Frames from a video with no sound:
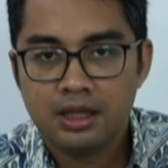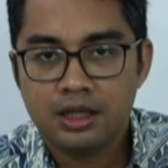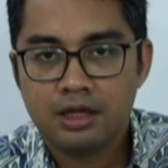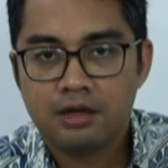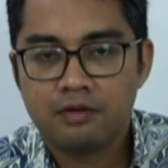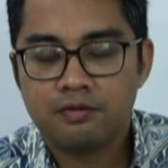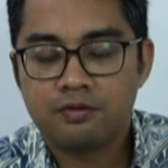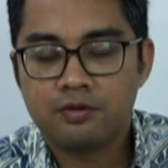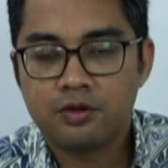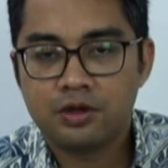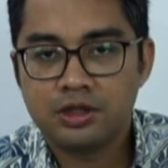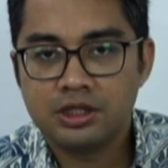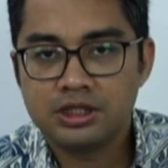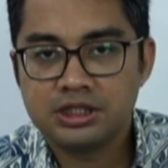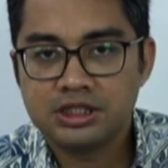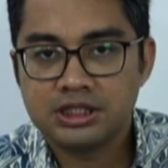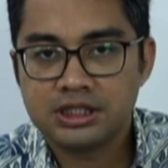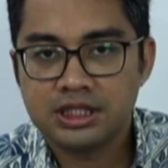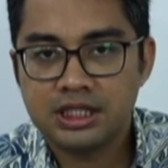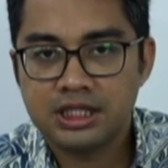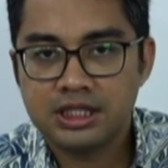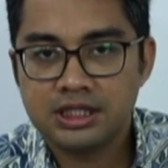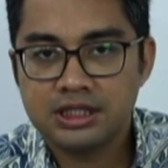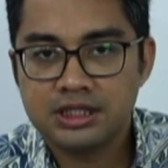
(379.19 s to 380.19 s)
And of course,
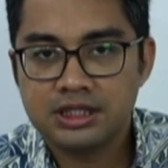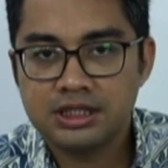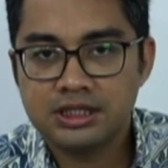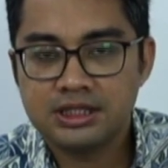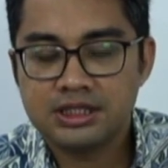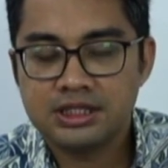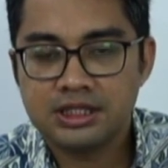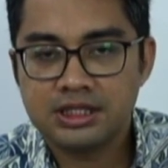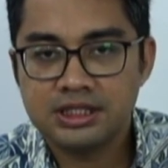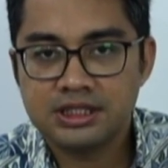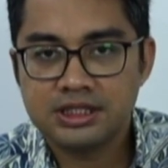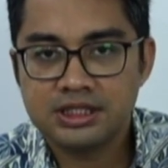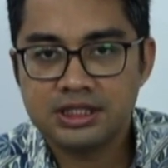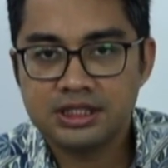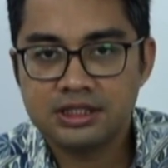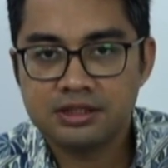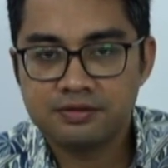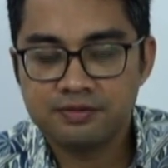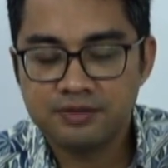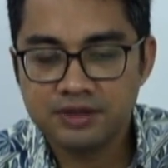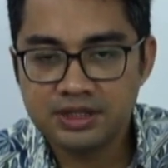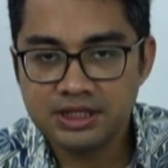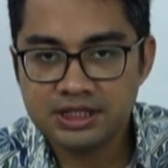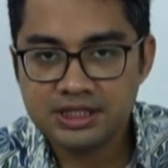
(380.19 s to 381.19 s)
this is his
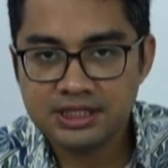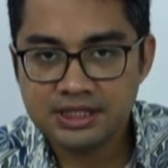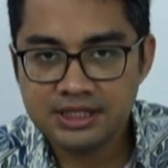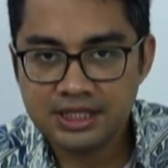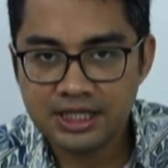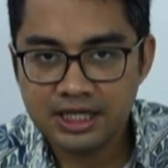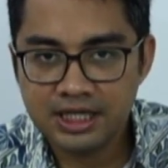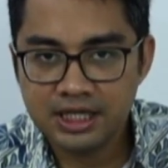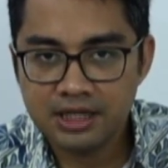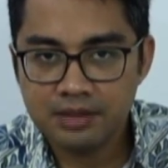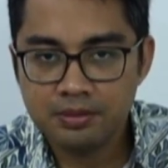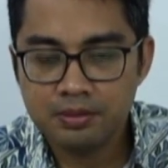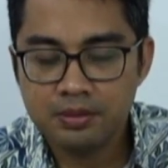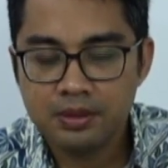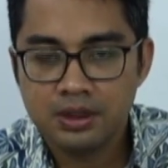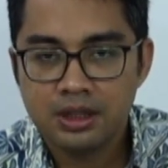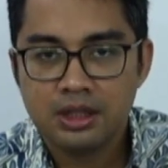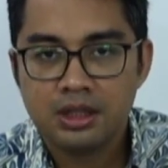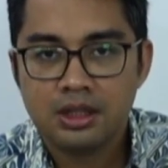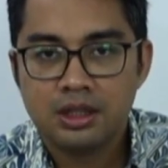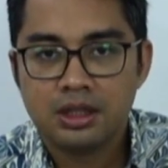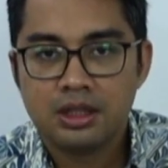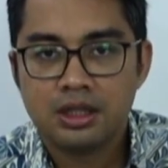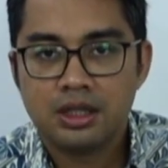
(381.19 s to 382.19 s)
first time
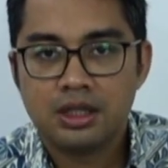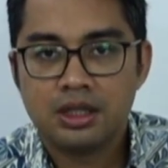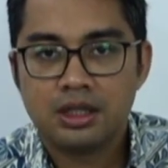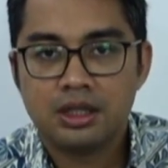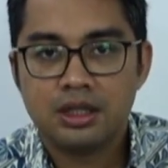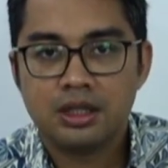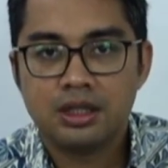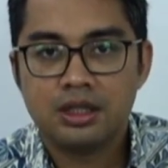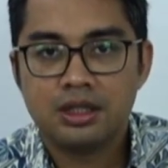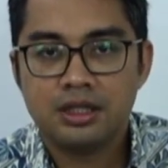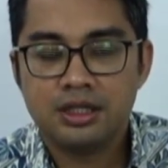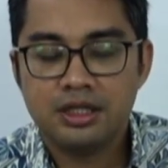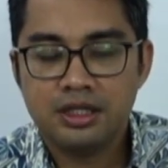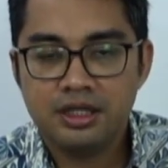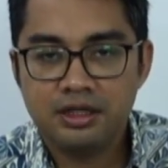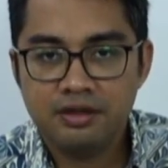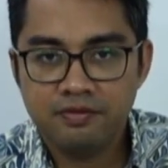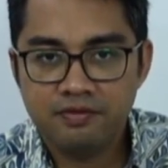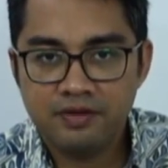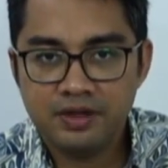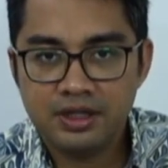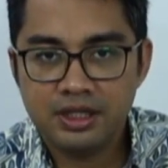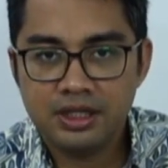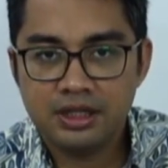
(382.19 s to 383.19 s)

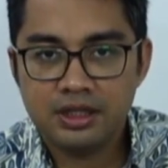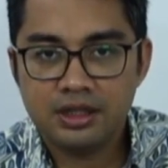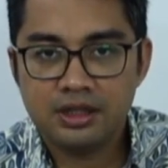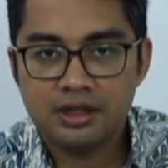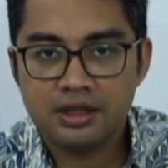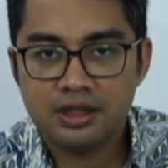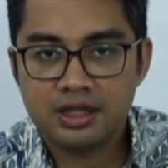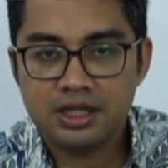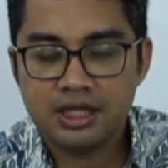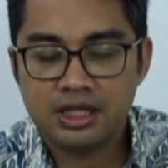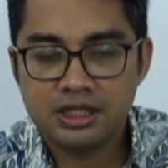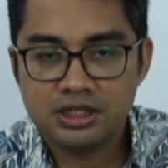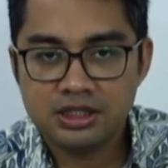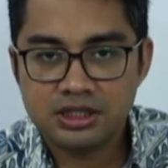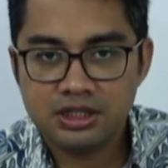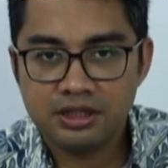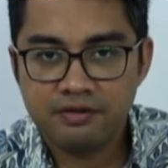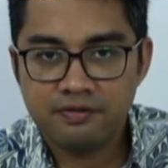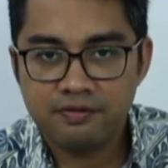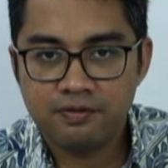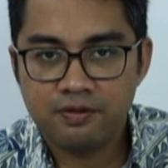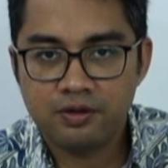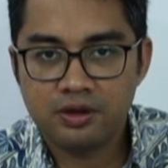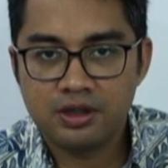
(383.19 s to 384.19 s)
leaving the
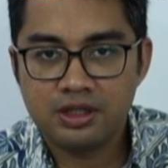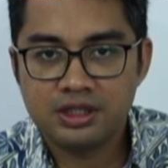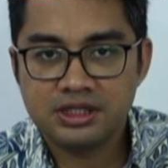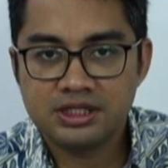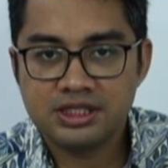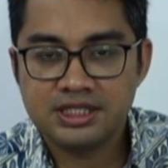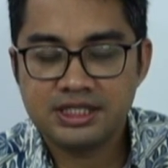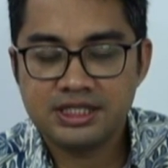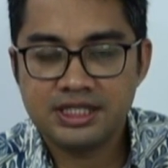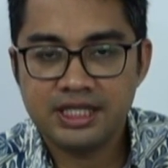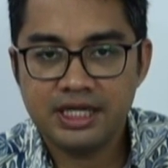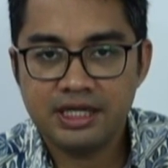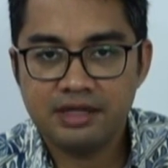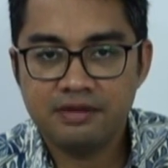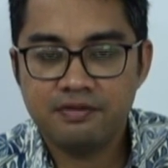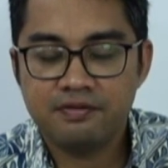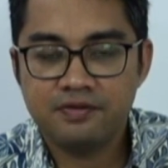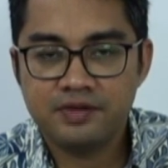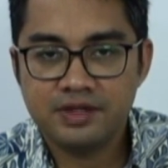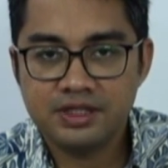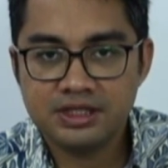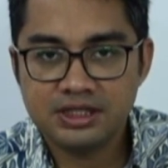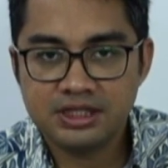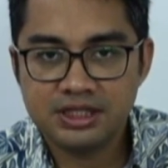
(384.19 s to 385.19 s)
country for a state
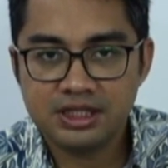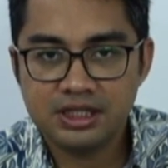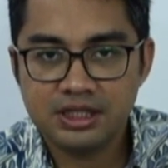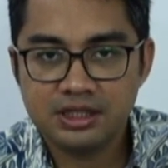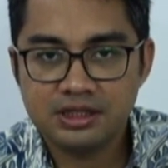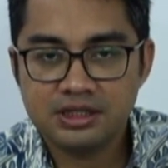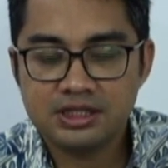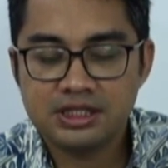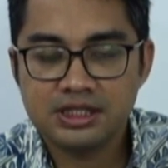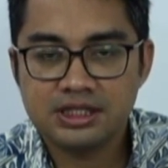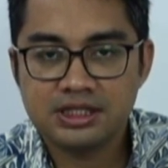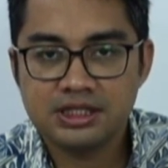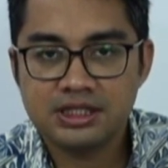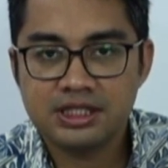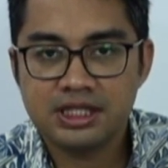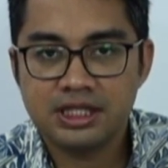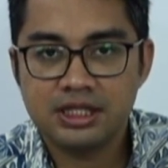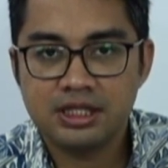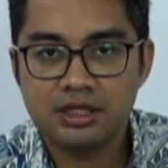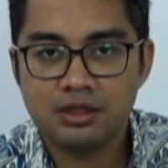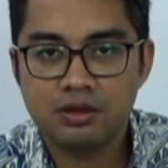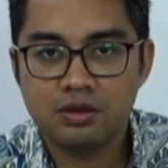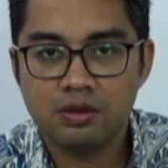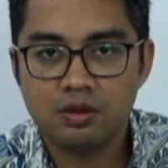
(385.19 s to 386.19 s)
visit since
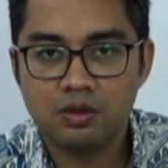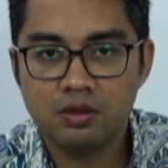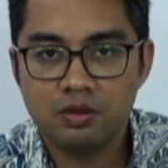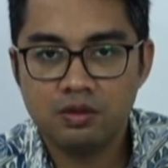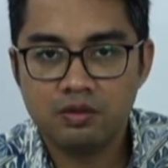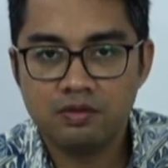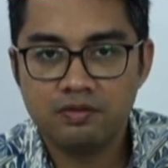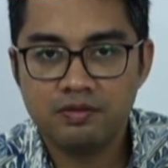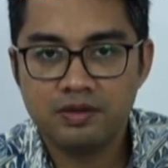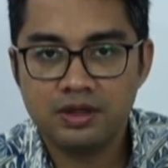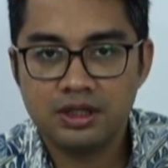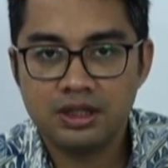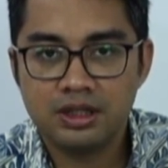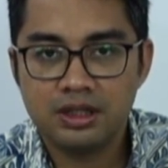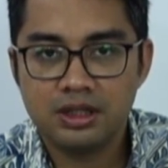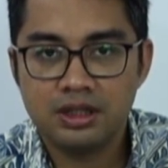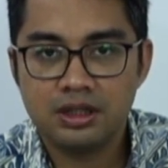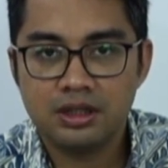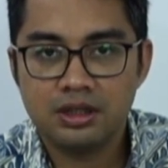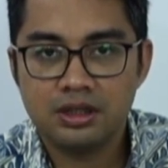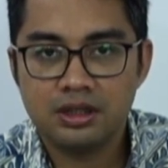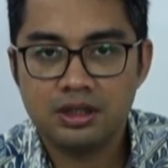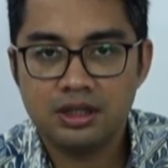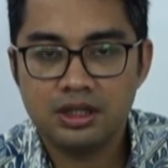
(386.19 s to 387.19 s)
taking
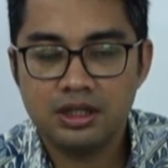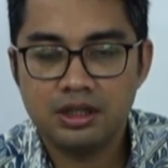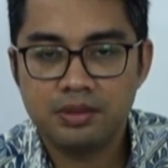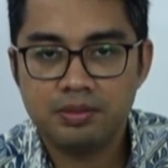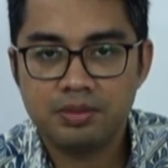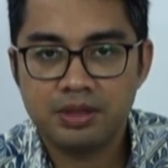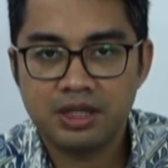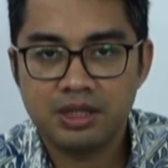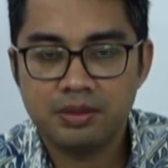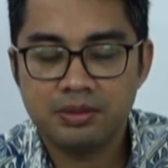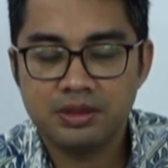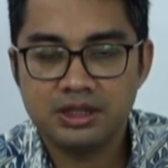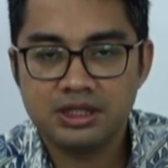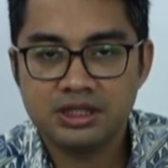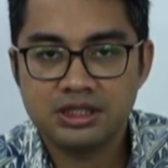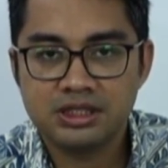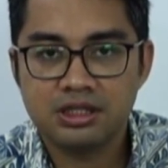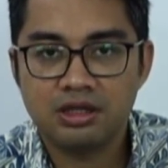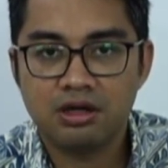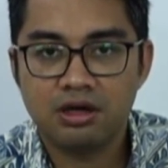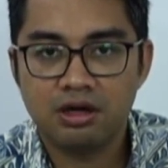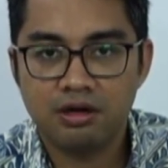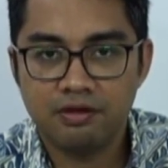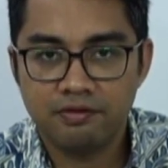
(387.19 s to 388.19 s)
over the Prime
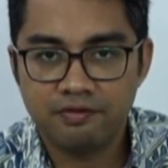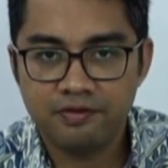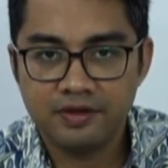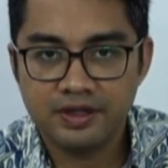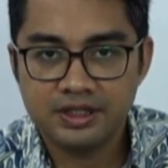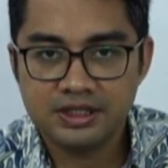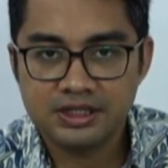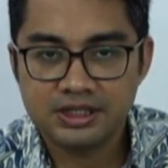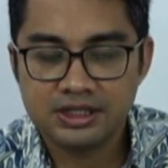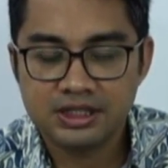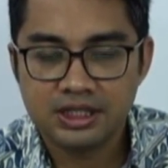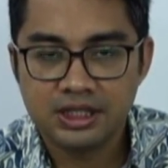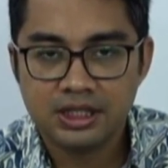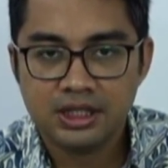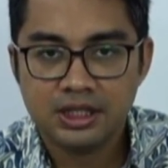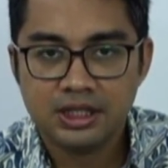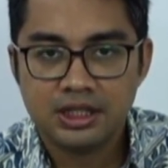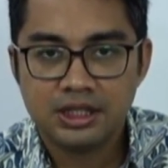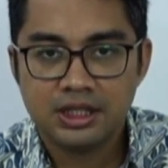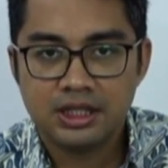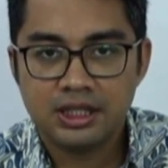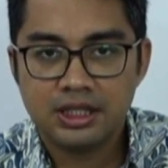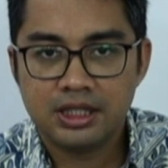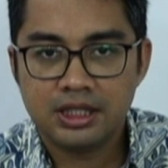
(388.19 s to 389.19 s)
Minister office
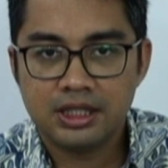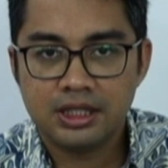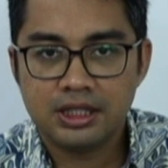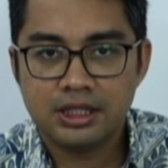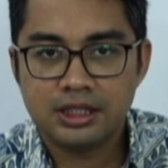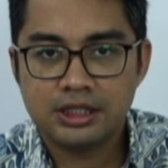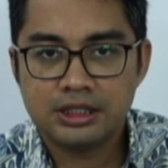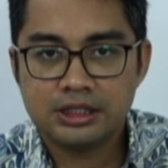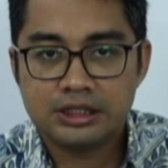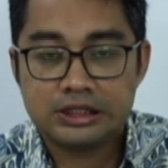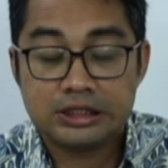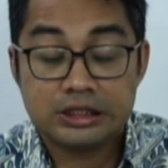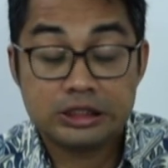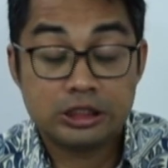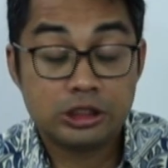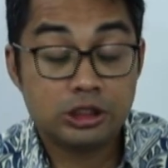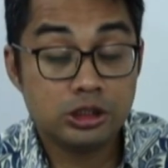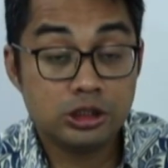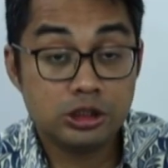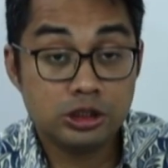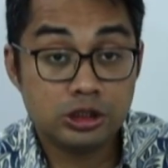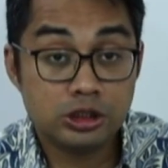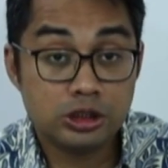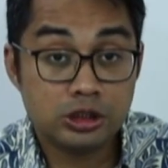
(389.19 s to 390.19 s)

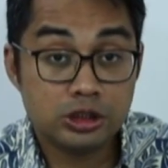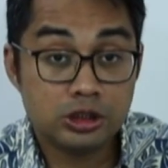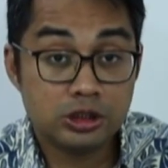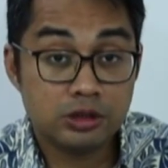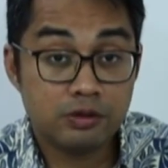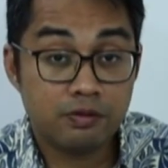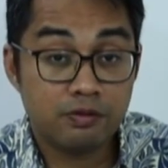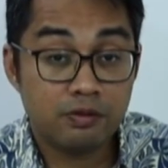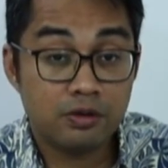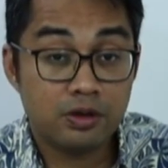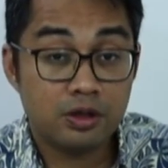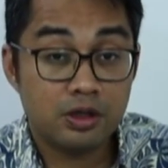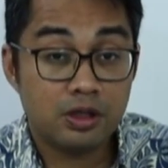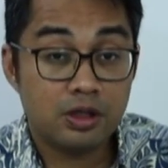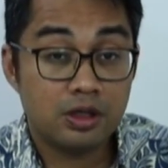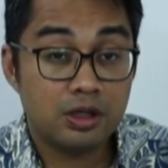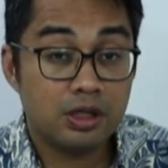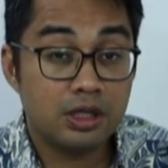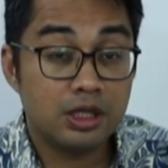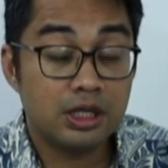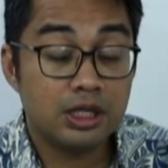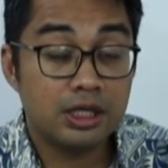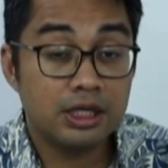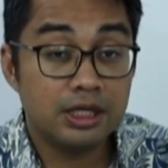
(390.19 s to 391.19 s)

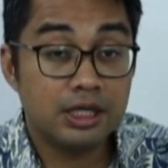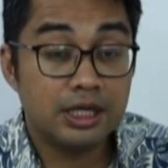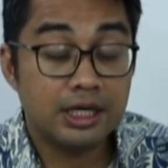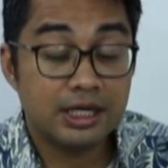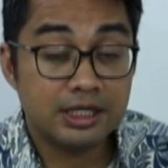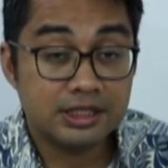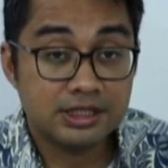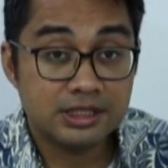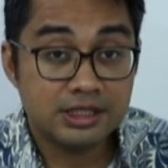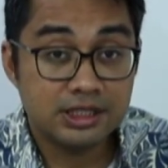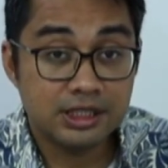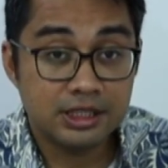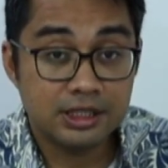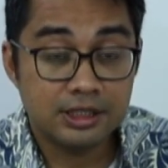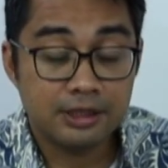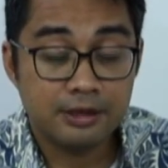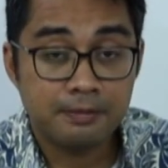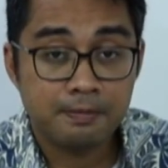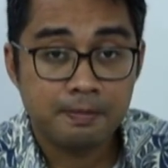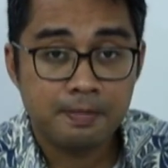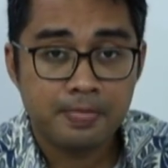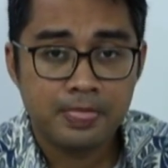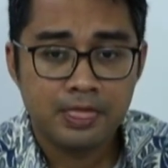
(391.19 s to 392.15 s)
early last year.